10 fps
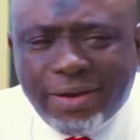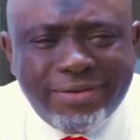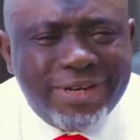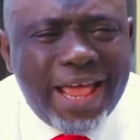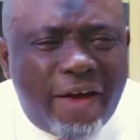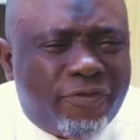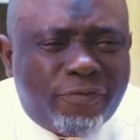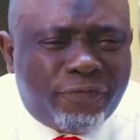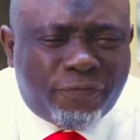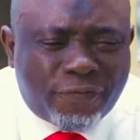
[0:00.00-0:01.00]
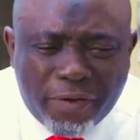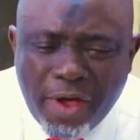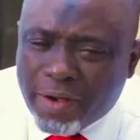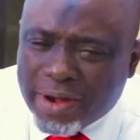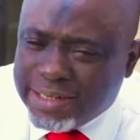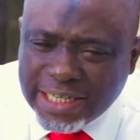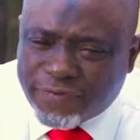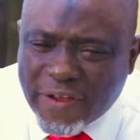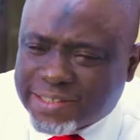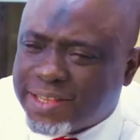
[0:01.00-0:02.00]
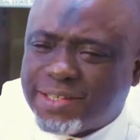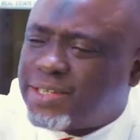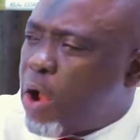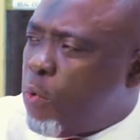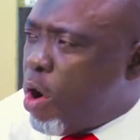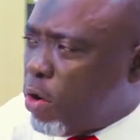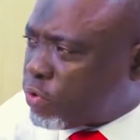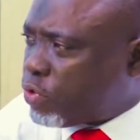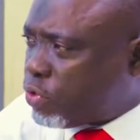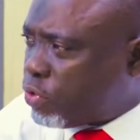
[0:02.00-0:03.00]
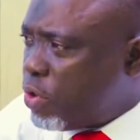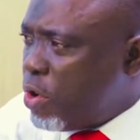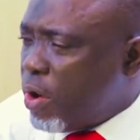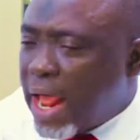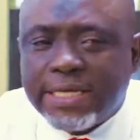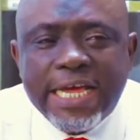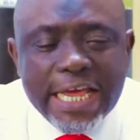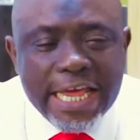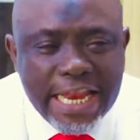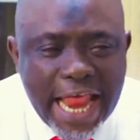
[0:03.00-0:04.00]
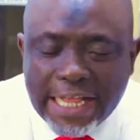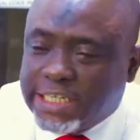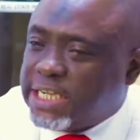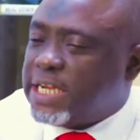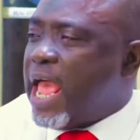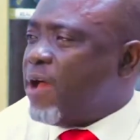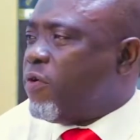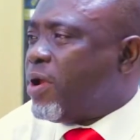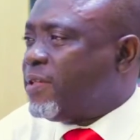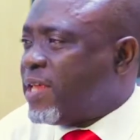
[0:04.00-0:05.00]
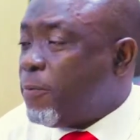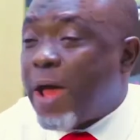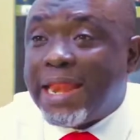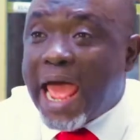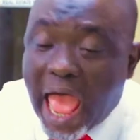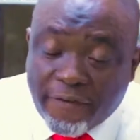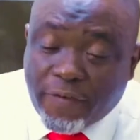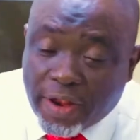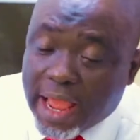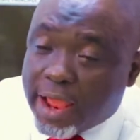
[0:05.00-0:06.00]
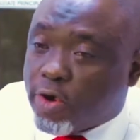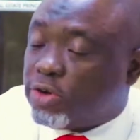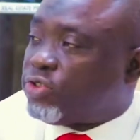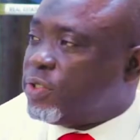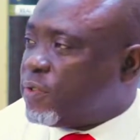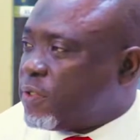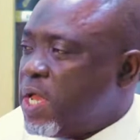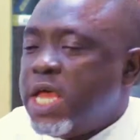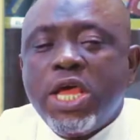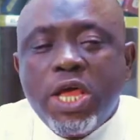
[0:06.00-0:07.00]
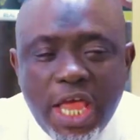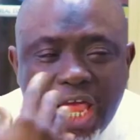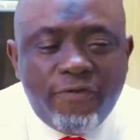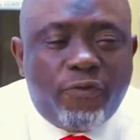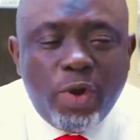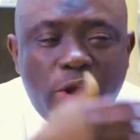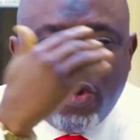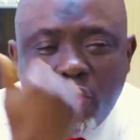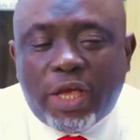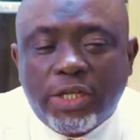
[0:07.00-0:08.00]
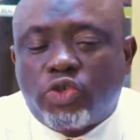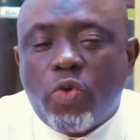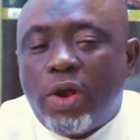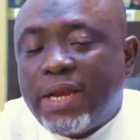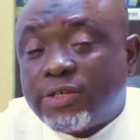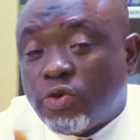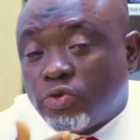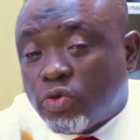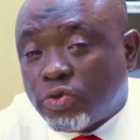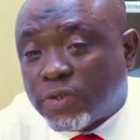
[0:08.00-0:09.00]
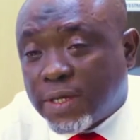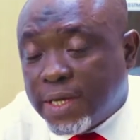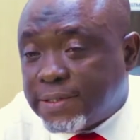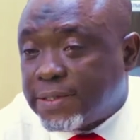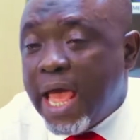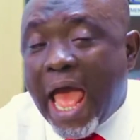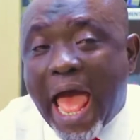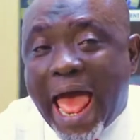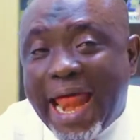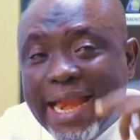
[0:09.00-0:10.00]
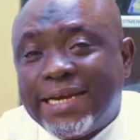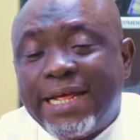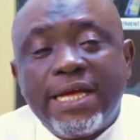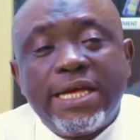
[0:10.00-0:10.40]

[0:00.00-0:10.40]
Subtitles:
They have credit facility that works, right? In Nigeria, for example, and African countries, if we look into what De Sonto says and,